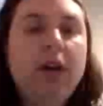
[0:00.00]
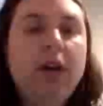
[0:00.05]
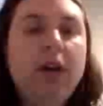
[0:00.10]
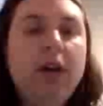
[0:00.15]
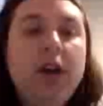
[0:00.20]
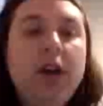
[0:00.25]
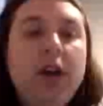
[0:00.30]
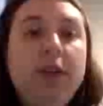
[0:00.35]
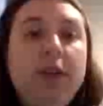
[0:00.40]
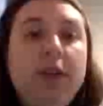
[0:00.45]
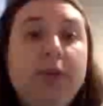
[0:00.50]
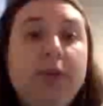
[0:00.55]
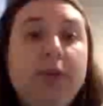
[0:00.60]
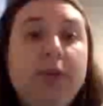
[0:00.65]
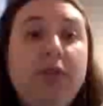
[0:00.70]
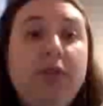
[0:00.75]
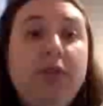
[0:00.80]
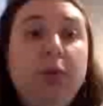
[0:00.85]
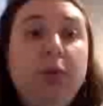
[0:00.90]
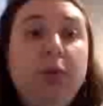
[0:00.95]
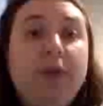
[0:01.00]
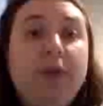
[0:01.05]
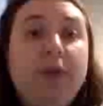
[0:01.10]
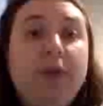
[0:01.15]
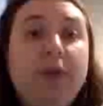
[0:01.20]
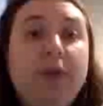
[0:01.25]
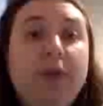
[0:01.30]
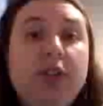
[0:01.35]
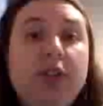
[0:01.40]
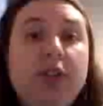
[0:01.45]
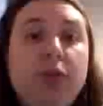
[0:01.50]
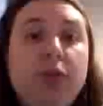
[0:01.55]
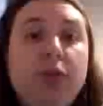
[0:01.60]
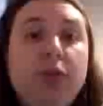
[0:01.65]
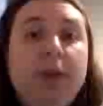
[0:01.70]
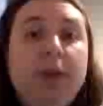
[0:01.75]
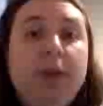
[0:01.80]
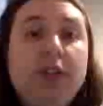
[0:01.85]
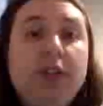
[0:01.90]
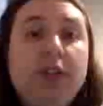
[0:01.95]
There are several references to
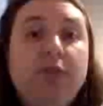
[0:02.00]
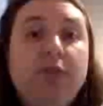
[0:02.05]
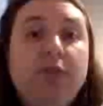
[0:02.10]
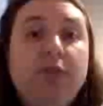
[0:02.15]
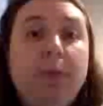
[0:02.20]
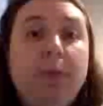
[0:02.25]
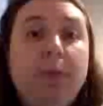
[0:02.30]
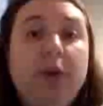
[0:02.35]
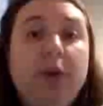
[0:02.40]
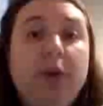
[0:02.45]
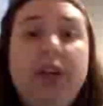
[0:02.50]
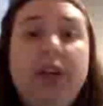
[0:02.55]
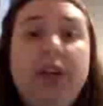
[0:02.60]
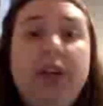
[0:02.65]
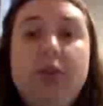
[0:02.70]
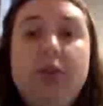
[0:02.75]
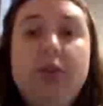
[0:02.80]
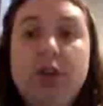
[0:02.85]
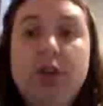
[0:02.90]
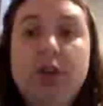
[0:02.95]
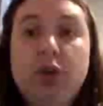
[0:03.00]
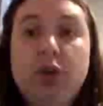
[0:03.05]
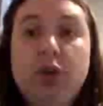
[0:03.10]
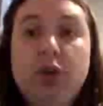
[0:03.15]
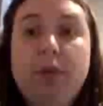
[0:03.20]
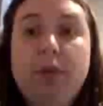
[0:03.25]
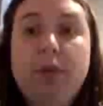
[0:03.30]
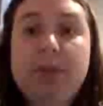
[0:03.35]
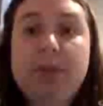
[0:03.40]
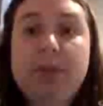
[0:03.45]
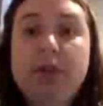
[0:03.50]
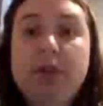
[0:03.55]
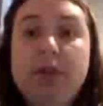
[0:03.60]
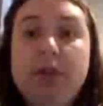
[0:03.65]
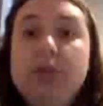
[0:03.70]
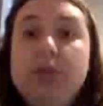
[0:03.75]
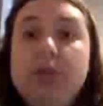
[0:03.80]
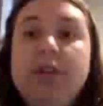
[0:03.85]
races from earlier Doctor Who episodes.